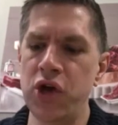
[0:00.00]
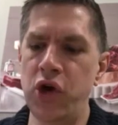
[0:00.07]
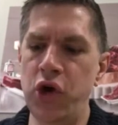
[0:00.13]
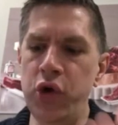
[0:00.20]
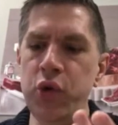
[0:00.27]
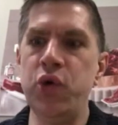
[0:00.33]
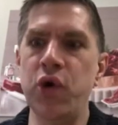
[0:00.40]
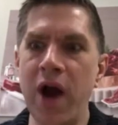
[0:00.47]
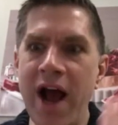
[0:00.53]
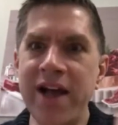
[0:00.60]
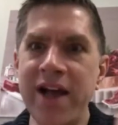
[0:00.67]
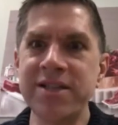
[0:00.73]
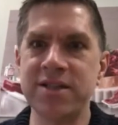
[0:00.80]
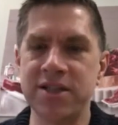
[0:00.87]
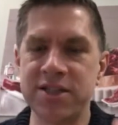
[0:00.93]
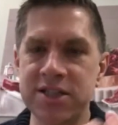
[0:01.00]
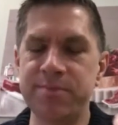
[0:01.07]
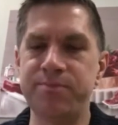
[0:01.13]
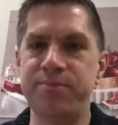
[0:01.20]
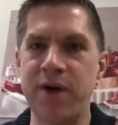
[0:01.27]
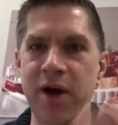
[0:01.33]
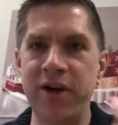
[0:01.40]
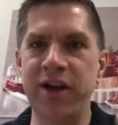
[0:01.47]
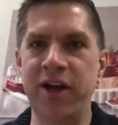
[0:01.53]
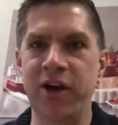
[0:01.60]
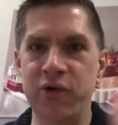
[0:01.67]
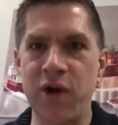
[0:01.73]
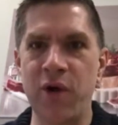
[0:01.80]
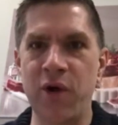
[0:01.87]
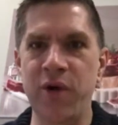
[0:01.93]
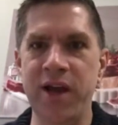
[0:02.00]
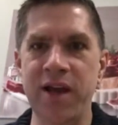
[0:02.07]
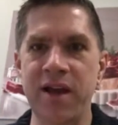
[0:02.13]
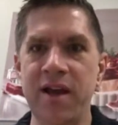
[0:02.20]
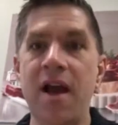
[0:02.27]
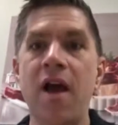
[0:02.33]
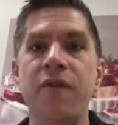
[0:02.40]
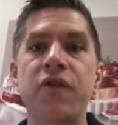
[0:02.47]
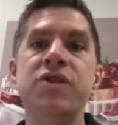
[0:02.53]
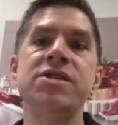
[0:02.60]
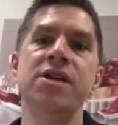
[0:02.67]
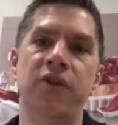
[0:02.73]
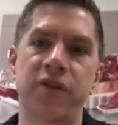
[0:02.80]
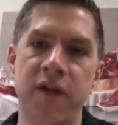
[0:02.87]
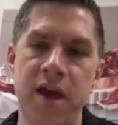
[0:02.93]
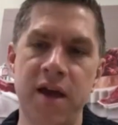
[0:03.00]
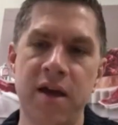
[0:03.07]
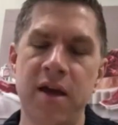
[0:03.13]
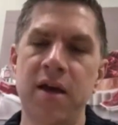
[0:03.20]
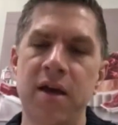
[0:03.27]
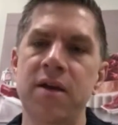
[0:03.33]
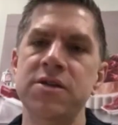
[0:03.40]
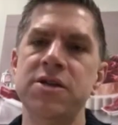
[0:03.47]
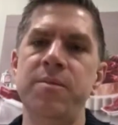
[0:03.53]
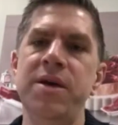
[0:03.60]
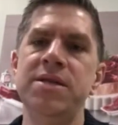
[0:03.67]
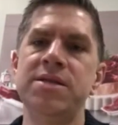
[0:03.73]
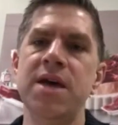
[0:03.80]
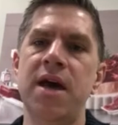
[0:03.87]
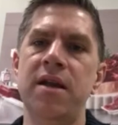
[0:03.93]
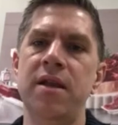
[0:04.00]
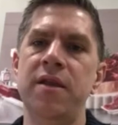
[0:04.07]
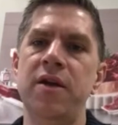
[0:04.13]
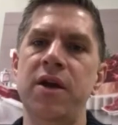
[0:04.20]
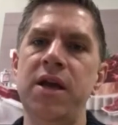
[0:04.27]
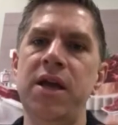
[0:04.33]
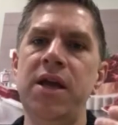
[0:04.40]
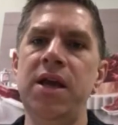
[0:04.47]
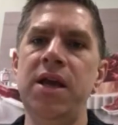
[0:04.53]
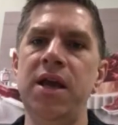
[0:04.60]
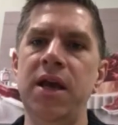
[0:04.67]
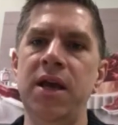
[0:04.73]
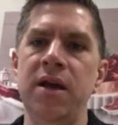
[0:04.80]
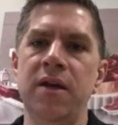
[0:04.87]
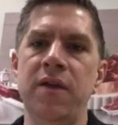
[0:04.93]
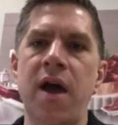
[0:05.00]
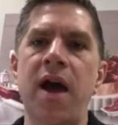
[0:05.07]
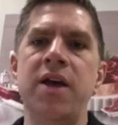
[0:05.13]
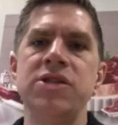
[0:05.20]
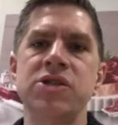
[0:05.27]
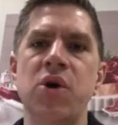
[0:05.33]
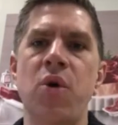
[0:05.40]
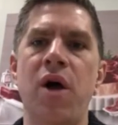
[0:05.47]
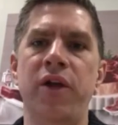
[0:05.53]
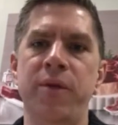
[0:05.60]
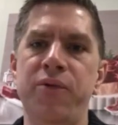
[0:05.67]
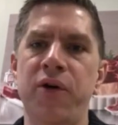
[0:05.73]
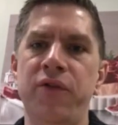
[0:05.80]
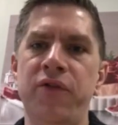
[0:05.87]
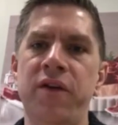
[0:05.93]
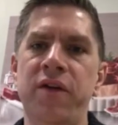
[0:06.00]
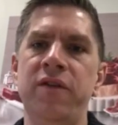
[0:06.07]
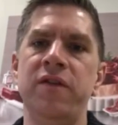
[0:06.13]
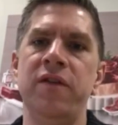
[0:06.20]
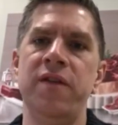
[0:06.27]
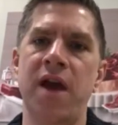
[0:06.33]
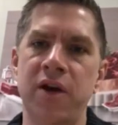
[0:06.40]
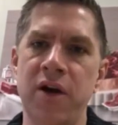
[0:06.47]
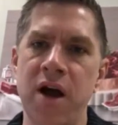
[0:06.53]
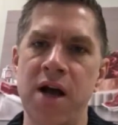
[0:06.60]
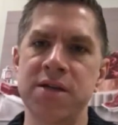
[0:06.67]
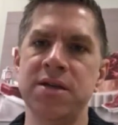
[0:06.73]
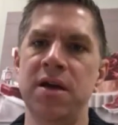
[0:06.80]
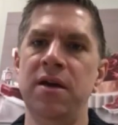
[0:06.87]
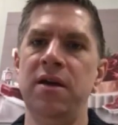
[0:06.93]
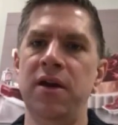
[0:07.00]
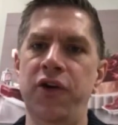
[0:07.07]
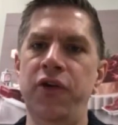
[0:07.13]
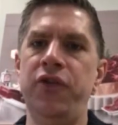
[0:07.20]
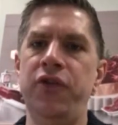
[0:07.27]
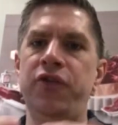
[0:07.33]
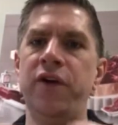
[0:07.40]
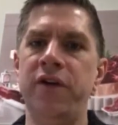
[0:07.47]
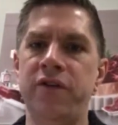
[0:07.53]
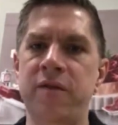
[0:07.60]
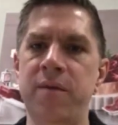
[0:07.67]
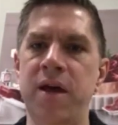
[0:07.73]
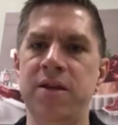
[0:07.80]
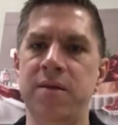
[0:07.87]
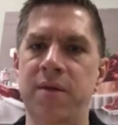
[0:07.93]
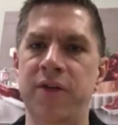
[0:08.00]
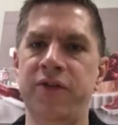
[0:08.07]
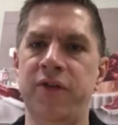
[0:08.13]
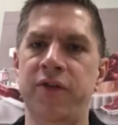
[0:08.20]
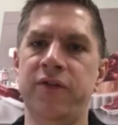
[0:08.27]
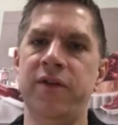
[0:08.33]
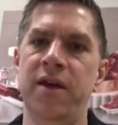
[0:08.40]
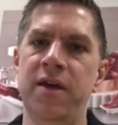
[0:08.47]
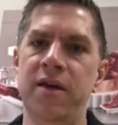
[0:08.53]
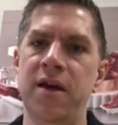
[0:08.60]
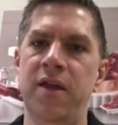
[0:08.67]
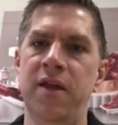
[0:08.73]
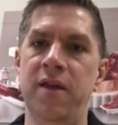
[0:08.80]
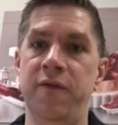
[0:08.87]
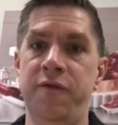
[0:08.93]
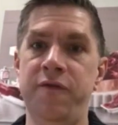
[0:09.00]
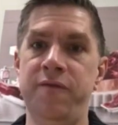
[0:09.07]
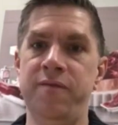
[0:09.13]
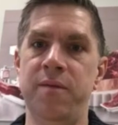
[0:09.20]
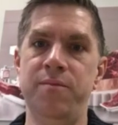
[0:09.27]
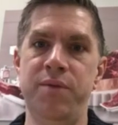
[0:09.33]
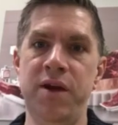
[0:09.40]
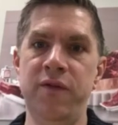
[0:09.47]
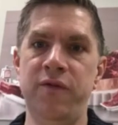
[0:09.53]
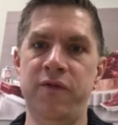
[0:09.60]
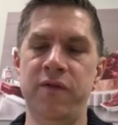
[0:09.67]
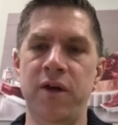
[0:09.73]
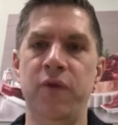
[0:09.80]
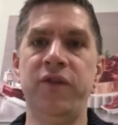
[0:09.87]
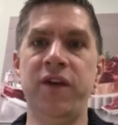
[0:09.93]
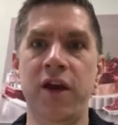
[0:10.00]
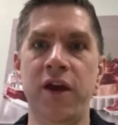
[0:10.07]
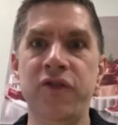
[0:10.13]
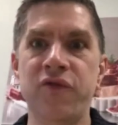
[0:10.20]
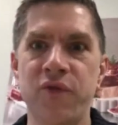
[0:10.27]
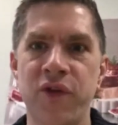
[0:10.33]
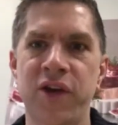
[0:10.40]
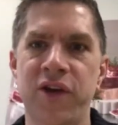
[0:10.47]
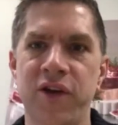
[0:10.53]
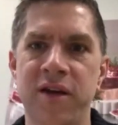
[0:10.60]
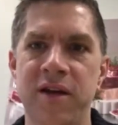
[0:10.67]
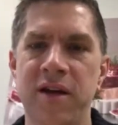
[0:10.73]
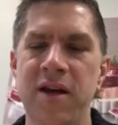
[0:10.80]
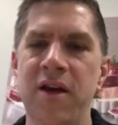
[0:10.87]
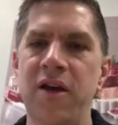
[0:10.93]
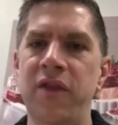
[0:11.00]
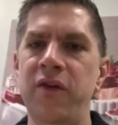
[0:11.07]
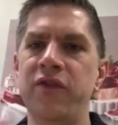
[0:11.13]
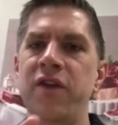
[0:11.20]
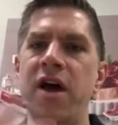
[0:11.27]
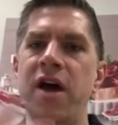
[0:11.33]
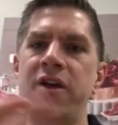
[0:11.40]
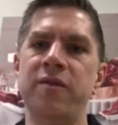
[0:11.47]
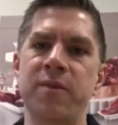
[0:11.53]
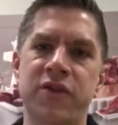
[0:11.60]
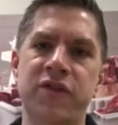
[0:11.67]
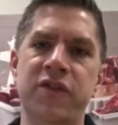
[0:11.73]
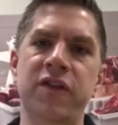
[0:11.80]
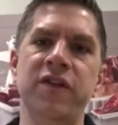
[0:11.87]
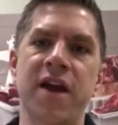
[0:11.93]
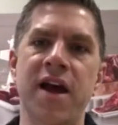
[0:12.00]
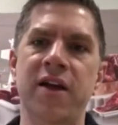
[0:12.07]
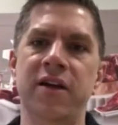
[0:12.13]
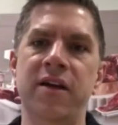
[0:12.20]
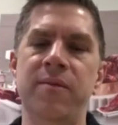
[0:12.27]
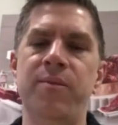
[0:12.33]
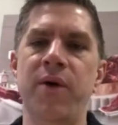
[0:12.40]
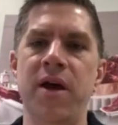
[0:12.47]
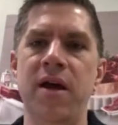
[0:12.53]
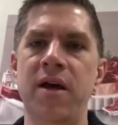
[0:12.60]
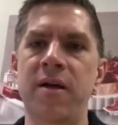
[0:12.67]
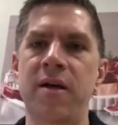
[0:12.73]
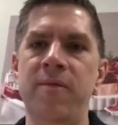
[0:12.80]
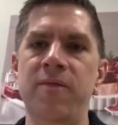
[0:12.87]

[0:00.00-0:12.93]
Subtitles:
new grass that's sprouting and growing every single day. Wow. So it means that they're eating the highest quality proteins in that grass and nutrients to make the muscles and the beef taste really good. And there's not as much seasonality, but